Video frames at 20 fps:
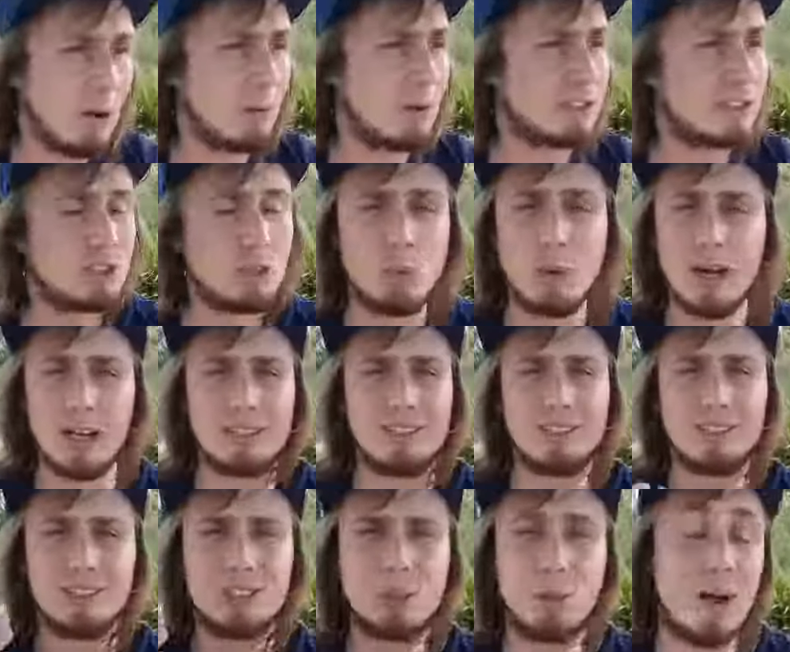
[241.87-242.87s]
want to work
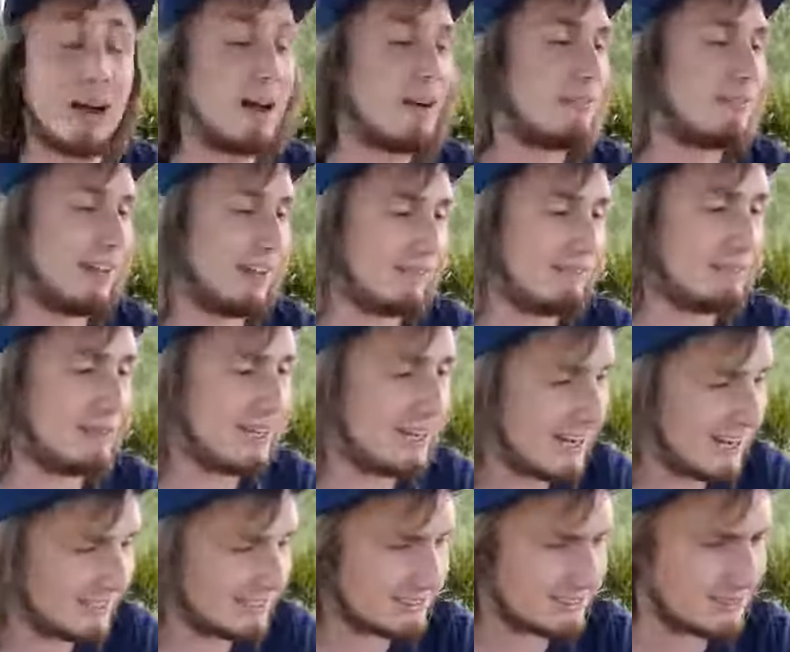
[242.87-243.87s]
till 12 every
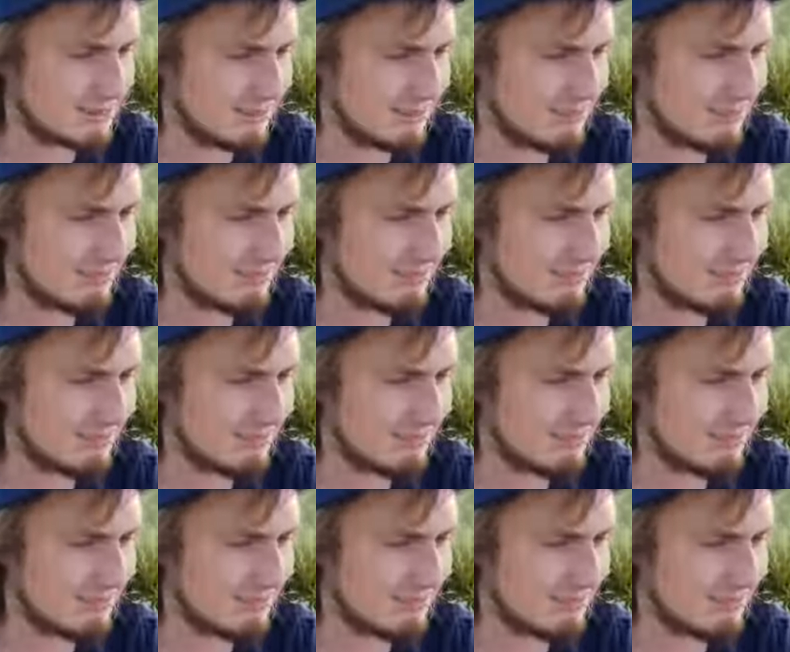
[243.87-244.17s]
night.